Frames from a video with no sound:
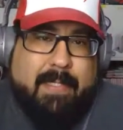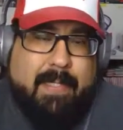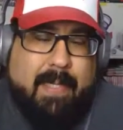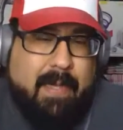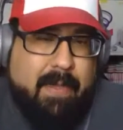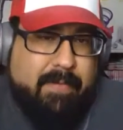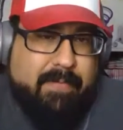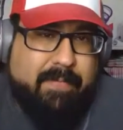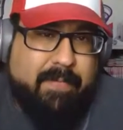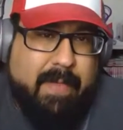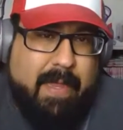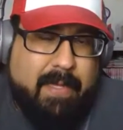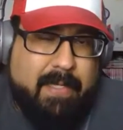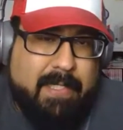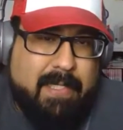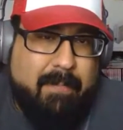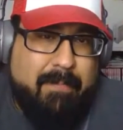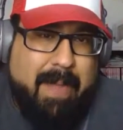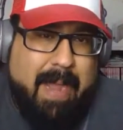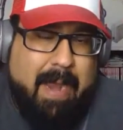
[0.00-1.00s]
stuff. I
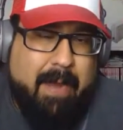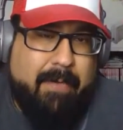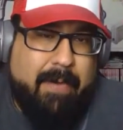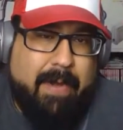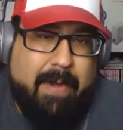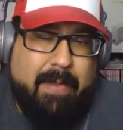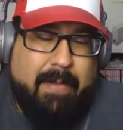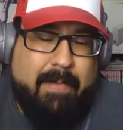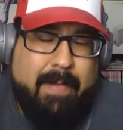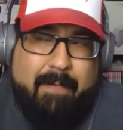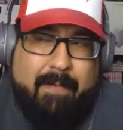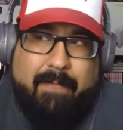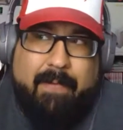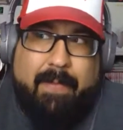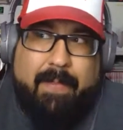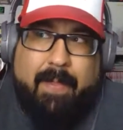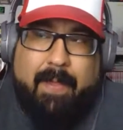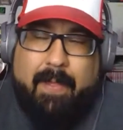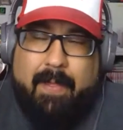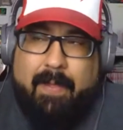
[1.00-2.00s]
used to pirate
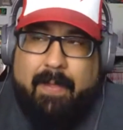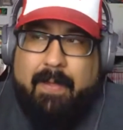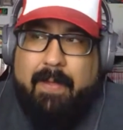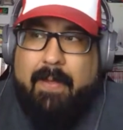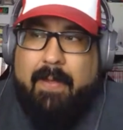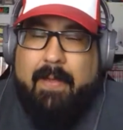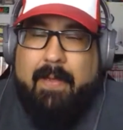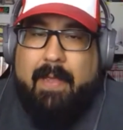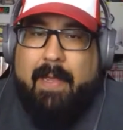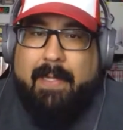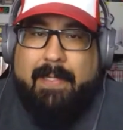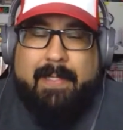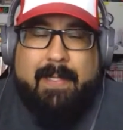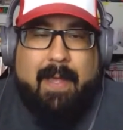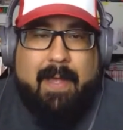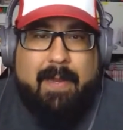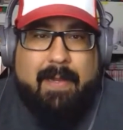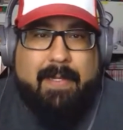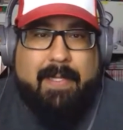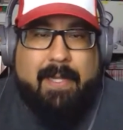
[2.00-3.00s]
everything. It's
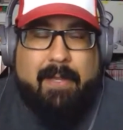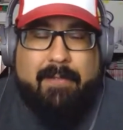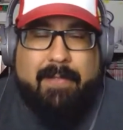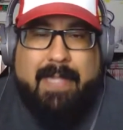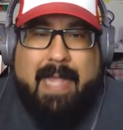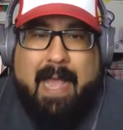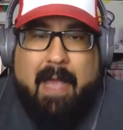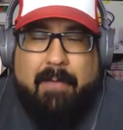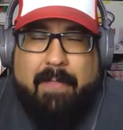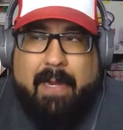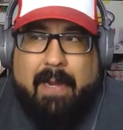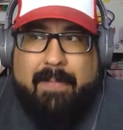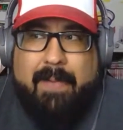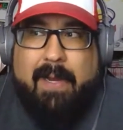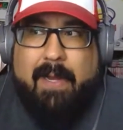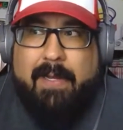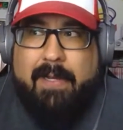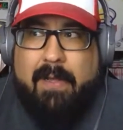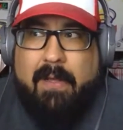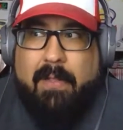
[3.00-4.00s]
not until now that I'm an
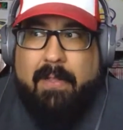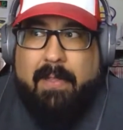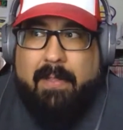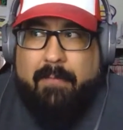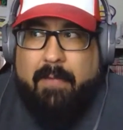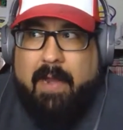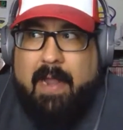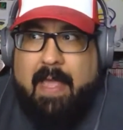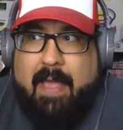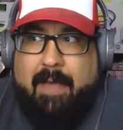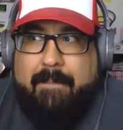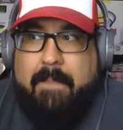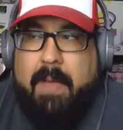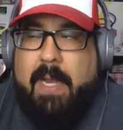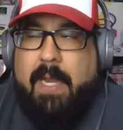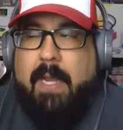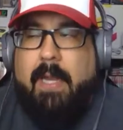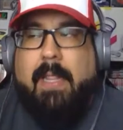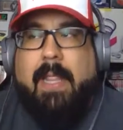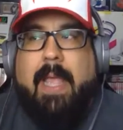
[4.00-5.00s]
adult where I have
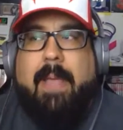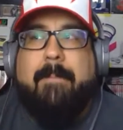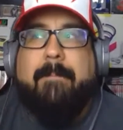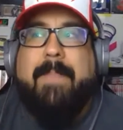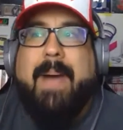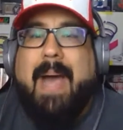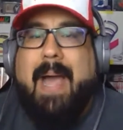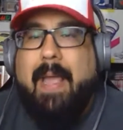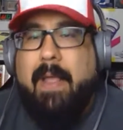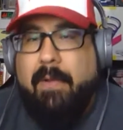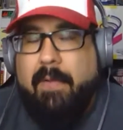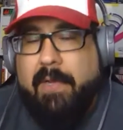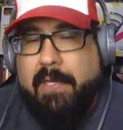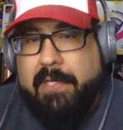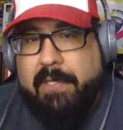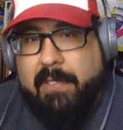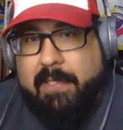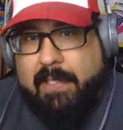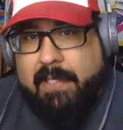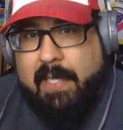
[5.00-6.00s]
money to like buy
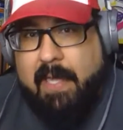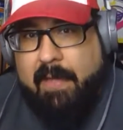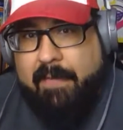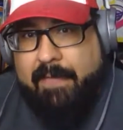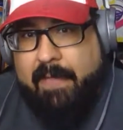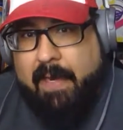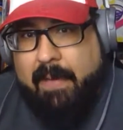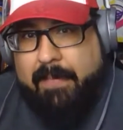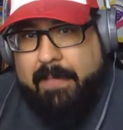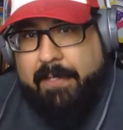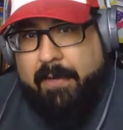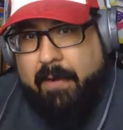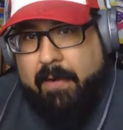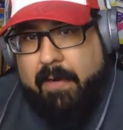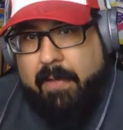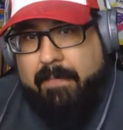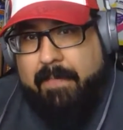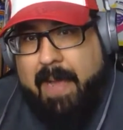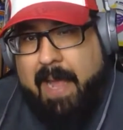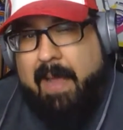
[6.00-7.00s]
original stuff that I'm
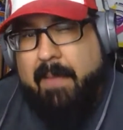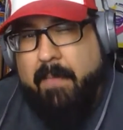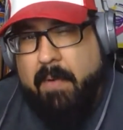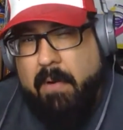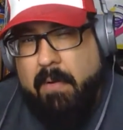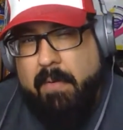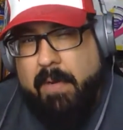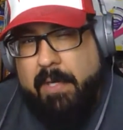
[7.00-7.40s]
starting to buy more